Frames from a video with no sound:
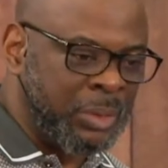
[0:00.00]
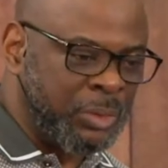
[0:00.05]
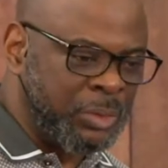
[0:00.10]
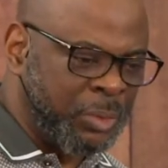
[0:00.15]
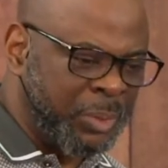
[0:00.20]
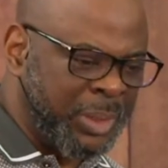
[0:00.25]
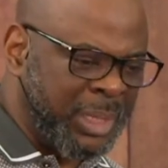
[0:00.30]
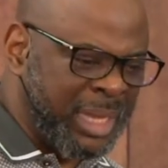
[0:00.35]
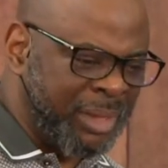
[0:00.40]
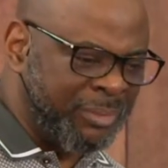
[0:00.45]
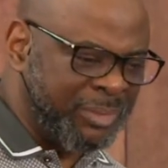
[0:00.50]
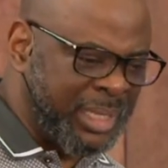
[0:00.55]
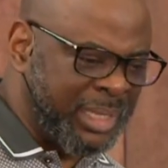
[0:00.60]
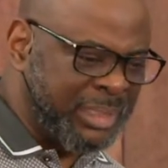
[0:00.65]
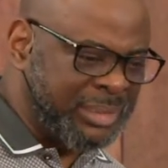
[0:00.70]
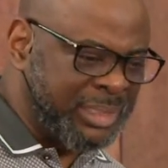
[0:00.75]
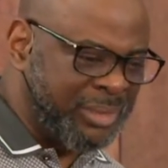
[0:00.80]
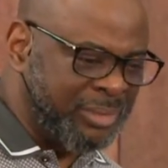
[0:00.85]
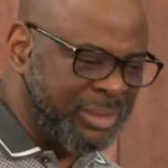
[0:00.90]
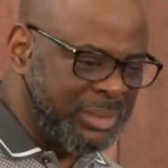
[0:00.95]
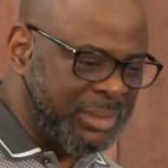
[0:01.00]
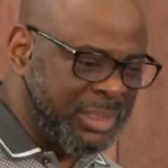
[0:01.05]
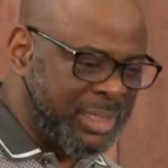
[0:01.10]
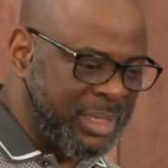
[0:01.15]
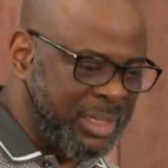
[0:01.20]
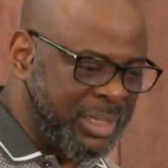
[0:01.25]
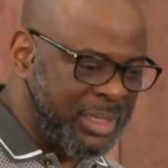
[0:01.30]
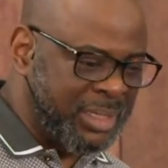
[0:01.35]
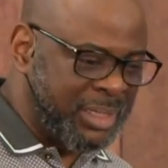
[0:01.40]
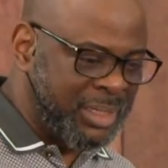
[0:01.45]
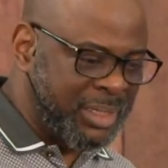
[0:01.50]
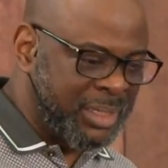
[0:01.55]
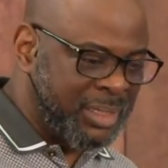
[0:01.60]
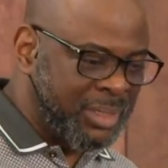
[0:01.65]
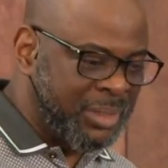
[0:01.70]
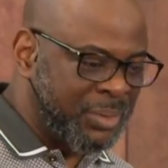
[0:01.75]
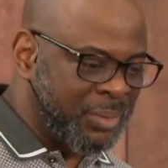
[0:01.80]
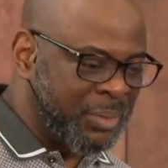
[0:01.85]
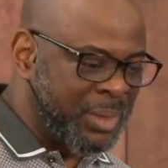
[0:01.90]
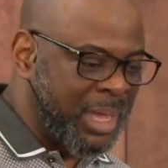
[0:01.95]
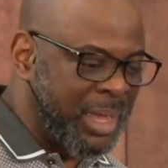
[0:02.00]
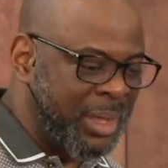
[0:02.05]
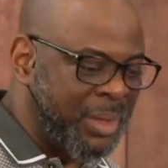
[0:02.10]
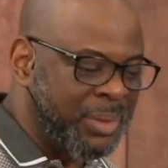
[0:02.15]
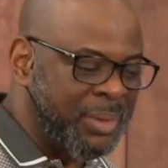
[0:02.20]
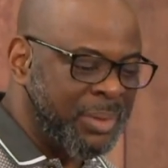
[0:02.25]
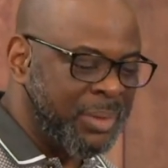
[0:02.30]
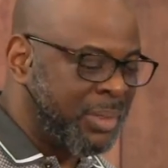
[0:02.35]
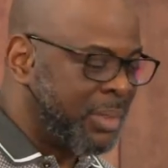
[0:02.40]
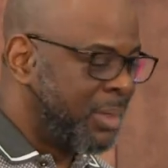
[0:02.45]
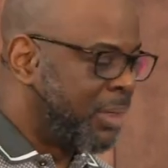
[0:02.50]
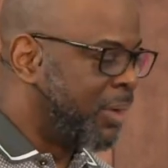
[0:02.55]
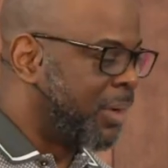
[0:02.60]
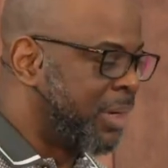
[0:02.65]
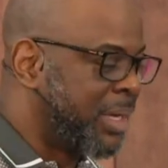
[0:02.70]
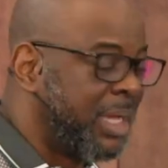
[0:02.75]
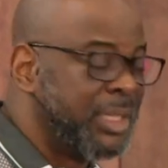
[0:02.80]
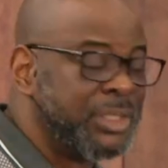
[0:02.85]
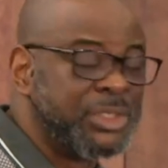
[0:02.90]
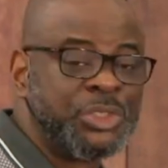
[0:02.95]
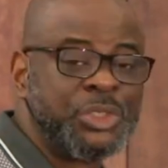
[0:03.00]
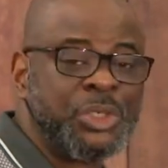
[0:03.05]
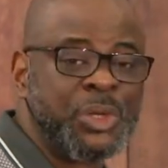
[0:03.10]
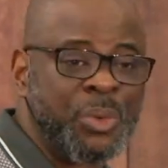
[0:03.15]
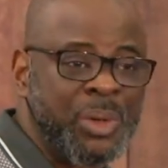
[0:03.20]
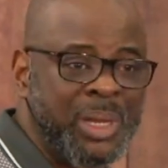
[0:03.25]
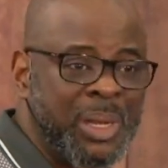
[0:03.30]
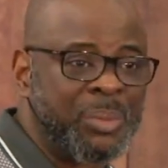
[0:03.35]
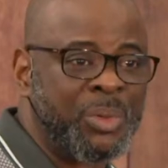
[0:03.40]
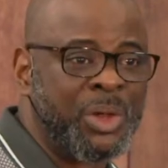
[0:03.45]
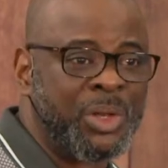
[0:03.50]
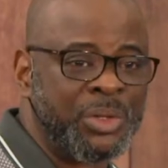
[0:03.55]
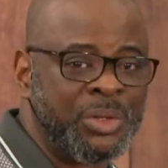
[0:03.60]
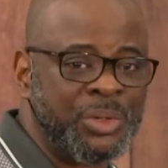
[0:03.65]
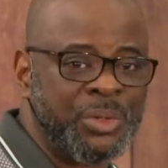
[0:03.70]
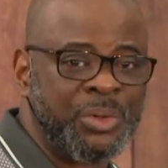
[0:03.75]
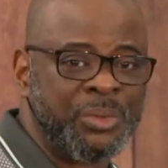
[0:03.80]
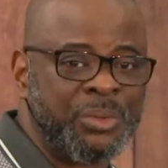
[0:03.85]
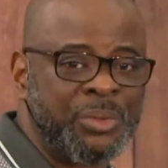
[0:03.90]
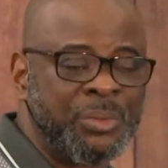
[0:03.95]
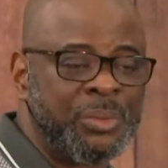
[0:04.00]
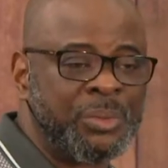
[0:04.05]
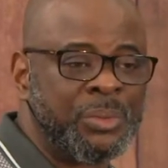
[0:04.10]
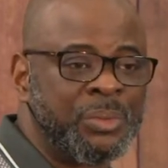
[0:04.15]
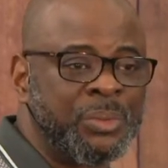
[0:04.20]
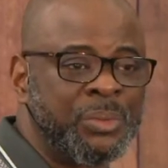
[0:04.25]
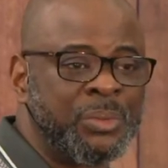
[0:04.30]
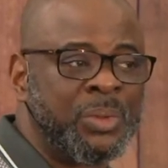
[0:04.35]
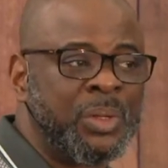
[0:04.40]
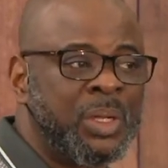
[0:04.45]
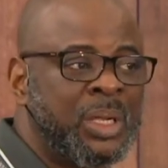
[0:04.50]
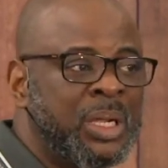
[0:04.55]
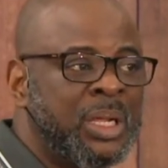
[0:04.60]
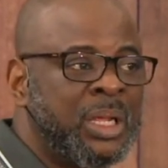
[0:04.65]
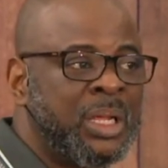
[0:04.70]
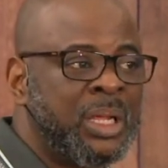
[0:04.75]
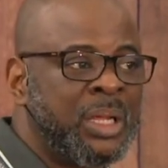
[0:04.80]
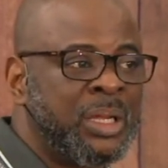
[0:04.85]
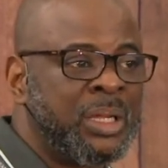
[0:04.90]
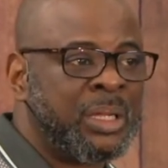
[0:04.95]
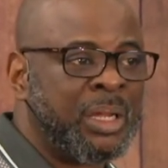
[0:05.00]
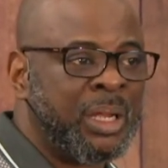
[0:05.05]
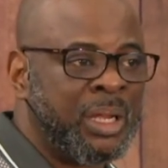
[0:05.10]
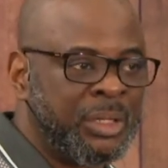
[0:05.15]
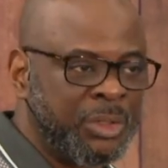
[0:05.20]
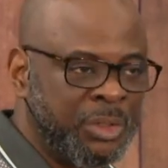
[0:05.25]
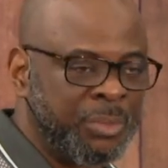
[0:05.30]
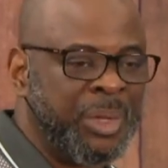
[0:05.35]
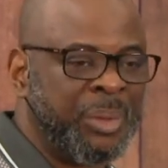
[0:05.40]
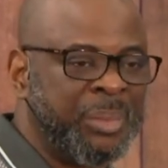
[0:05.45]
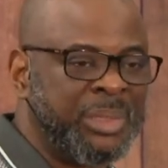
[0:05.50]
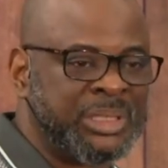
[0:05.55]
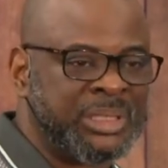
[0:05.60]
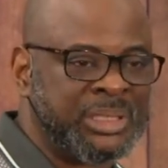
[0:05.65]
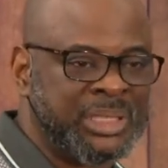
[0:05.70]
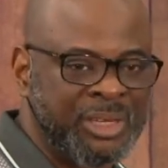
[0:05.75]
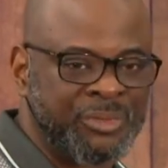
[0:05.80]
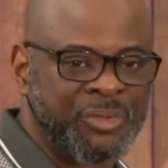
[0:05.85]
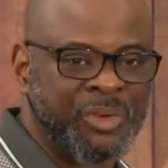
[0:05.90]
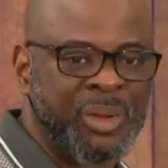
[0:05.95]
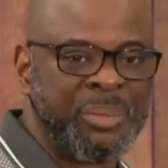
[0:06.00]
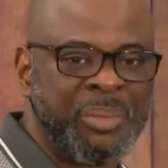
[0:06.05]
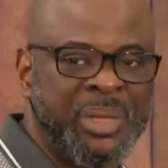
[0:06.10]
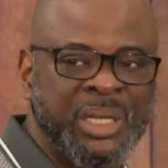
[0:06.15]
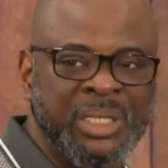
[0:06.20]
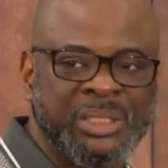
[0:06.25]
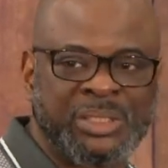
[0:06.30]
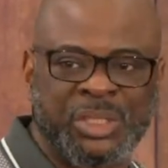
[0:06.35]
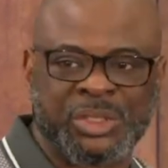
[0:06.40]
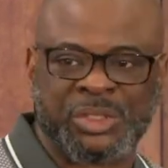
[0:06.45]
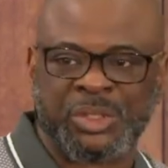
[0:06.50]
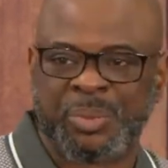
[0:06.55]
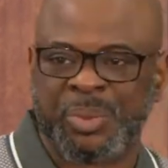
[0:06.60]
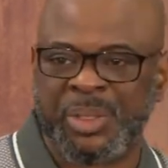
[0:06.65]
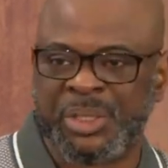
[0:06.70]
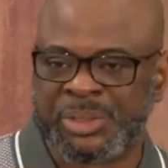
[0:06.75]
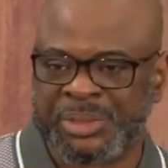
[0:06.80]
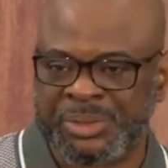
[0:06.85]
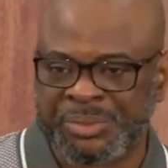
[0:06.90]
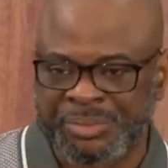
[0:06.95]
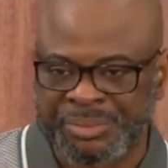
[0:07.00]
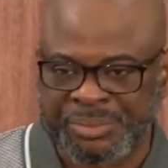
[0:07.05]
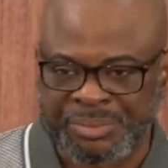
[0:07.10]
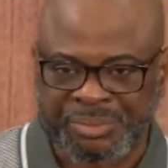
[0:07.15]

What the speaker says: Do we have Thanksgiving today? Wow. Okay, you know what I'm going to do? You may be seated for a minute or two, please.